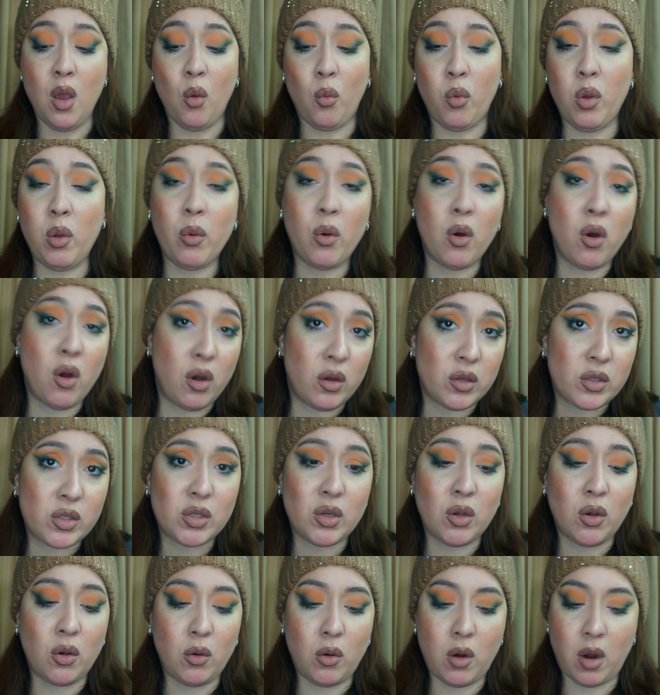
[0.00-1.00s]
We were
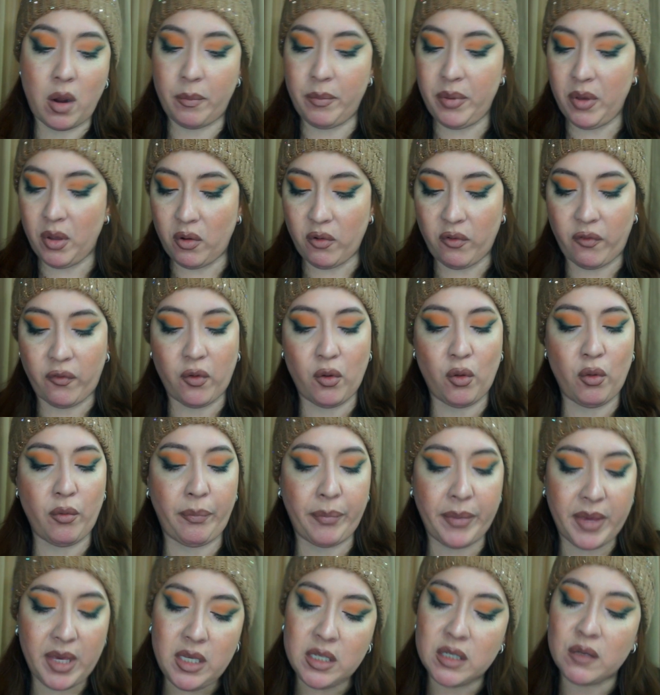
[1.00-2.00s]
also a beautiful,
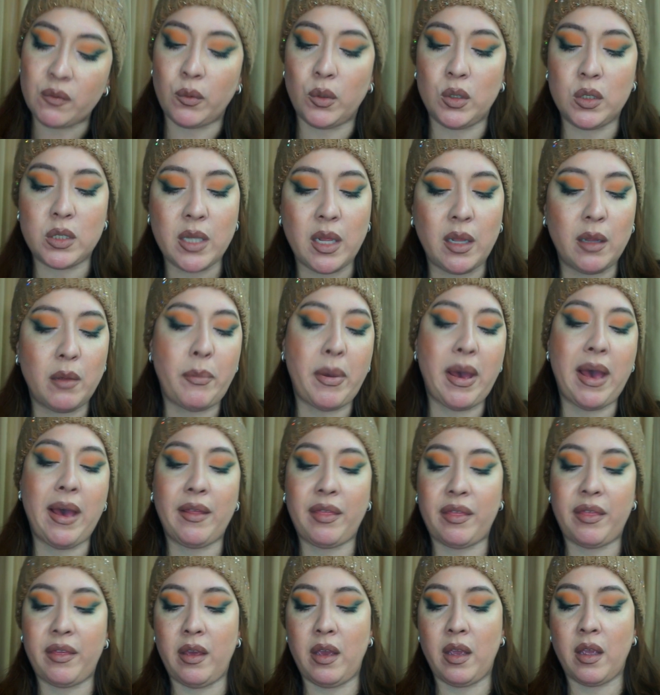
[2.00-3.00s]
peaceful,
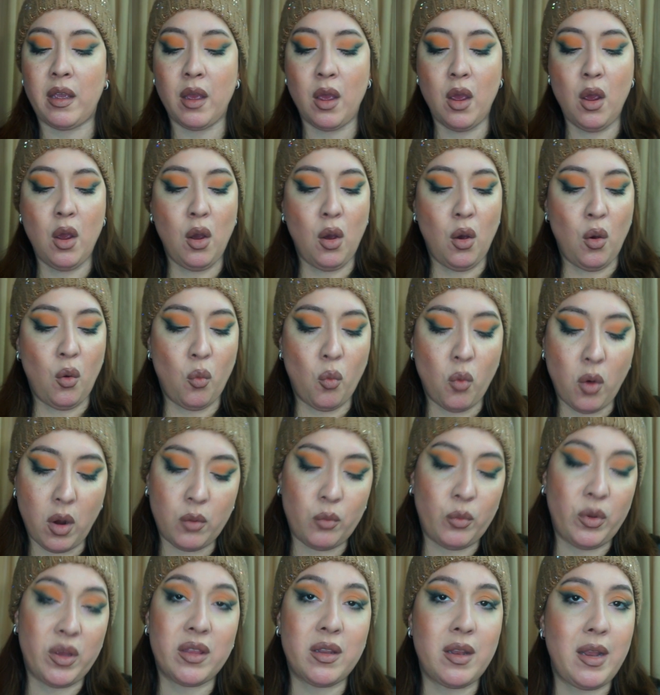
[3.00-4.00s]
telepathic,
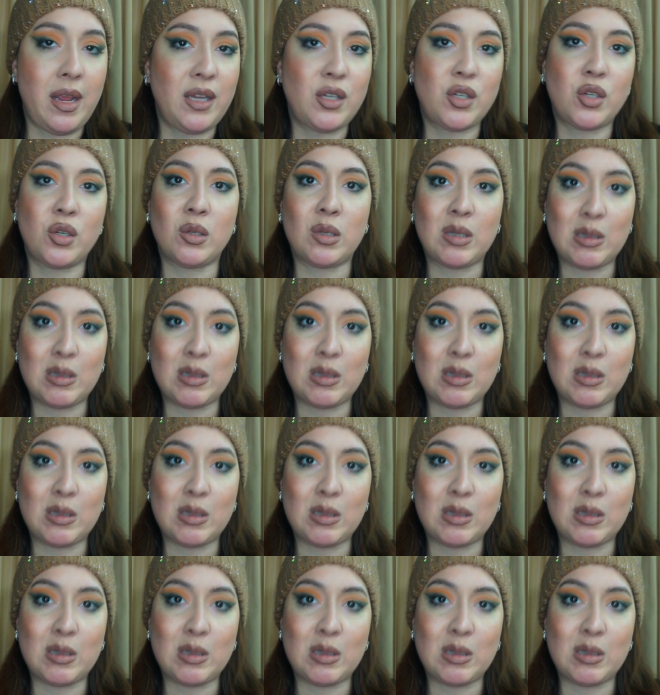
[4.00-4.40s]
one with nature's